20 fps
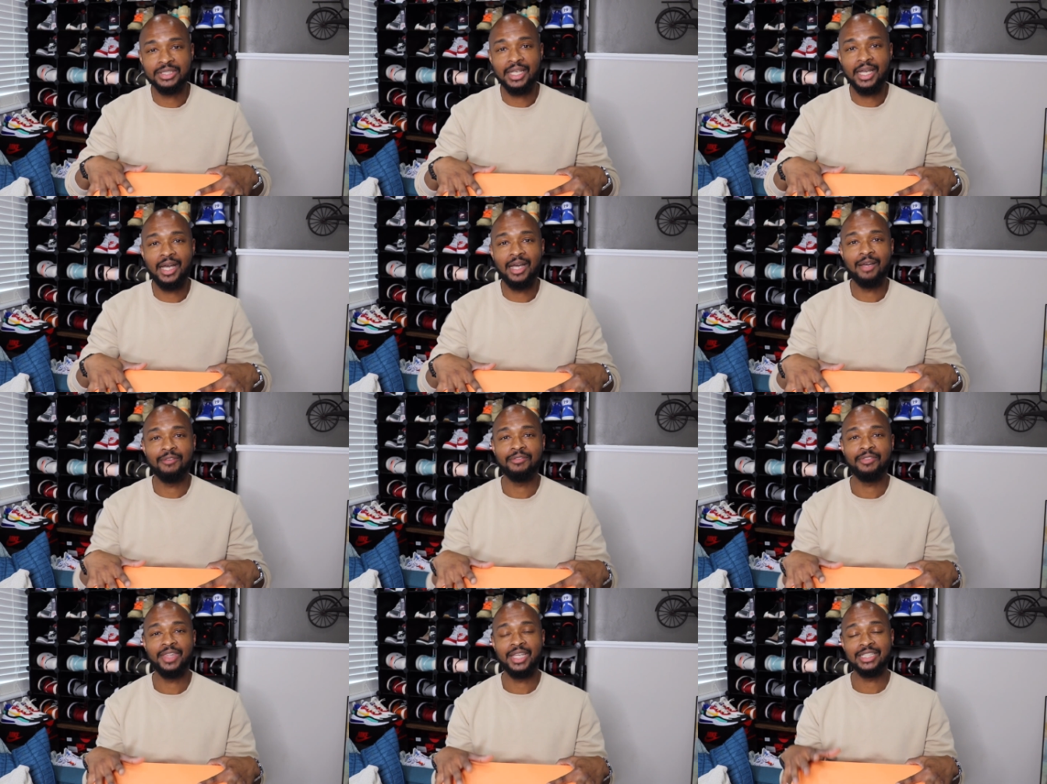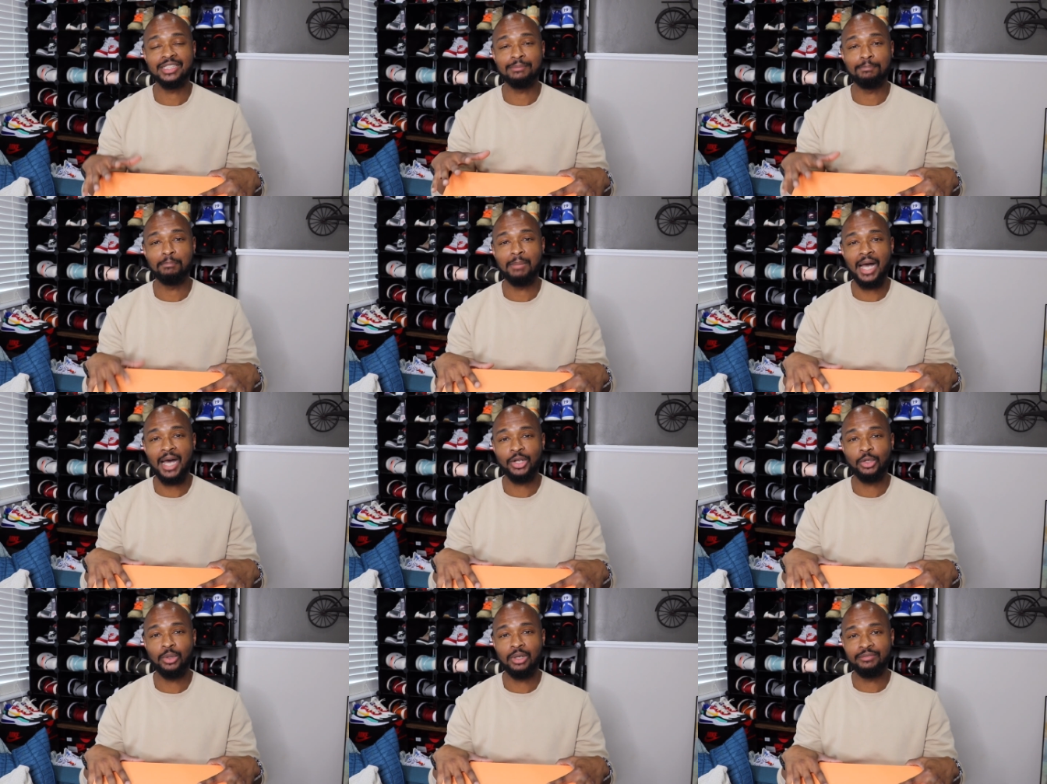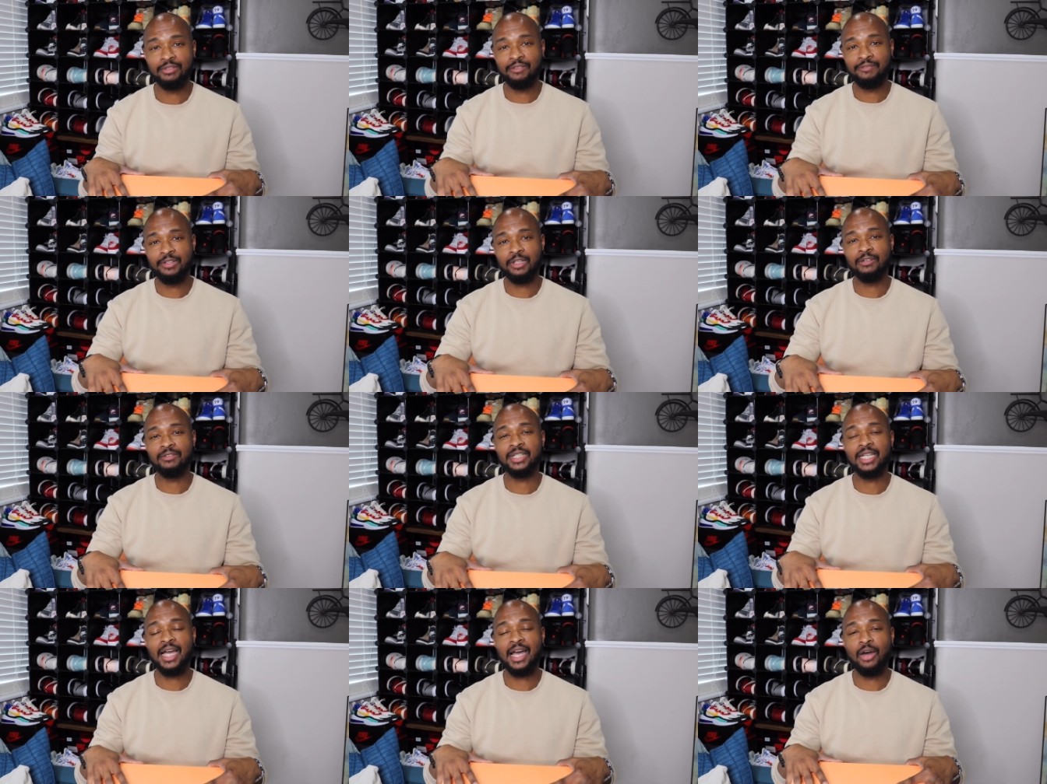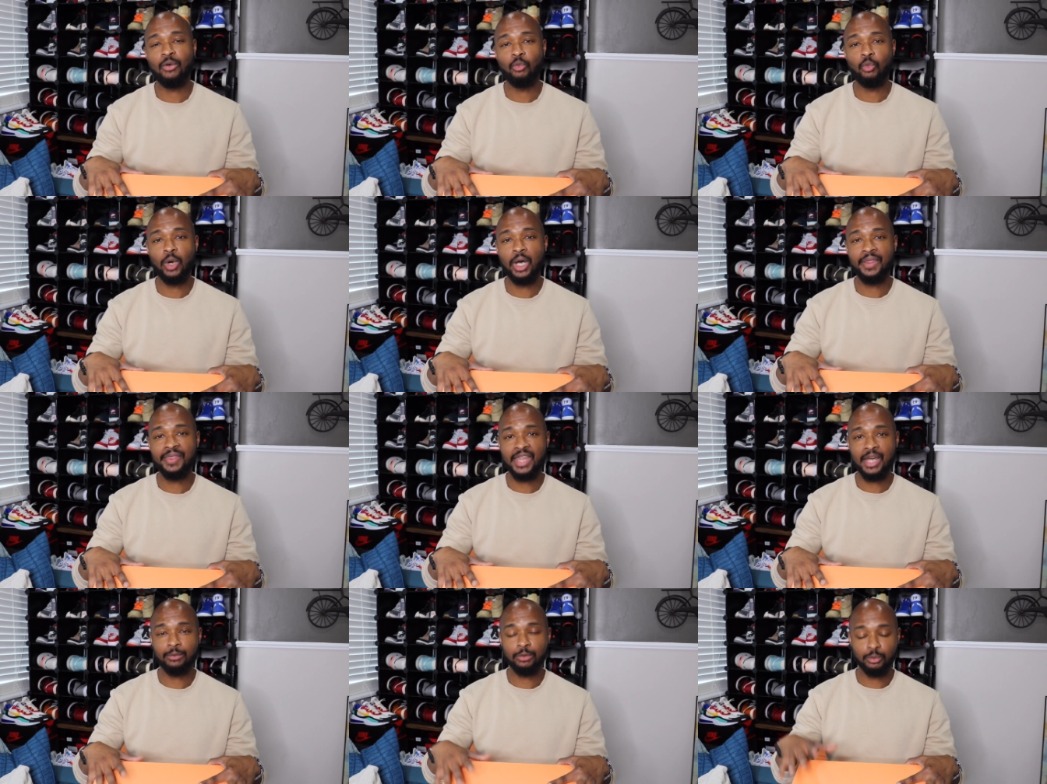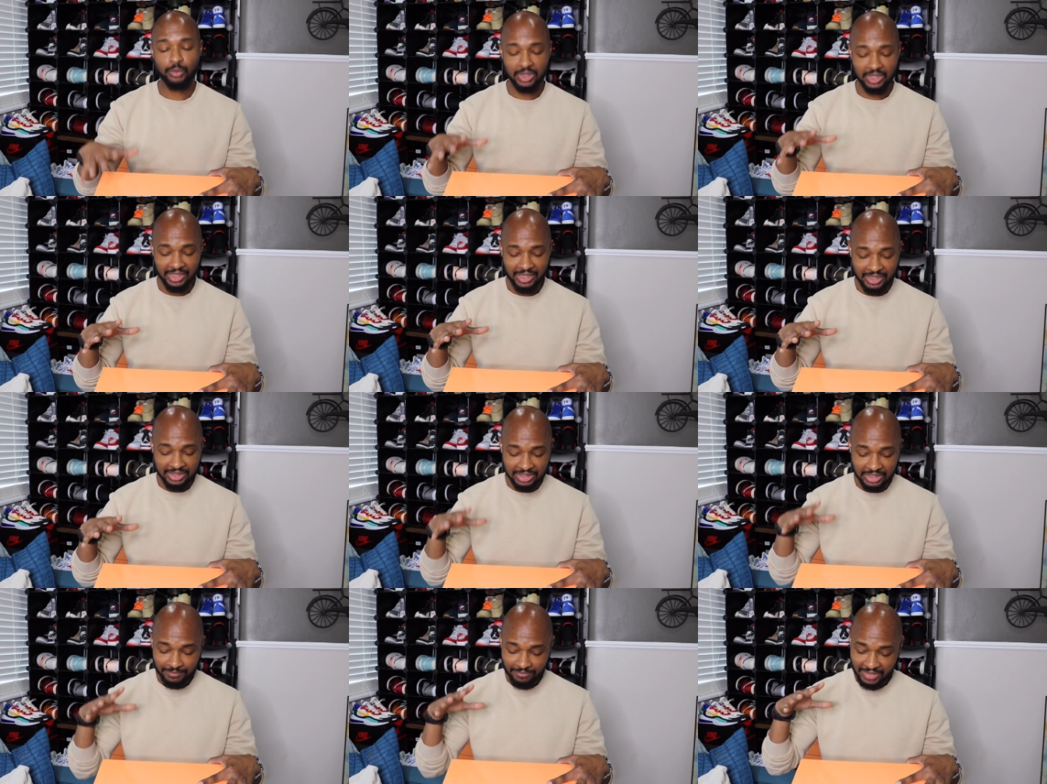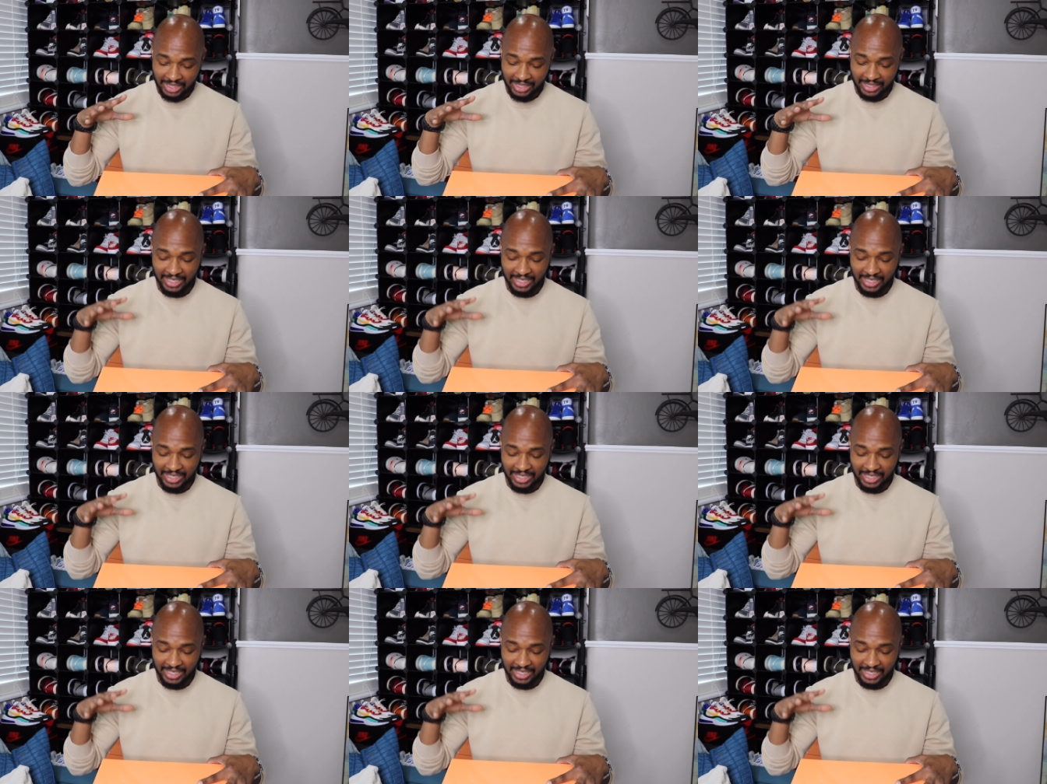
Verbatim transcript: of this model of the Fear of God 1 that were released,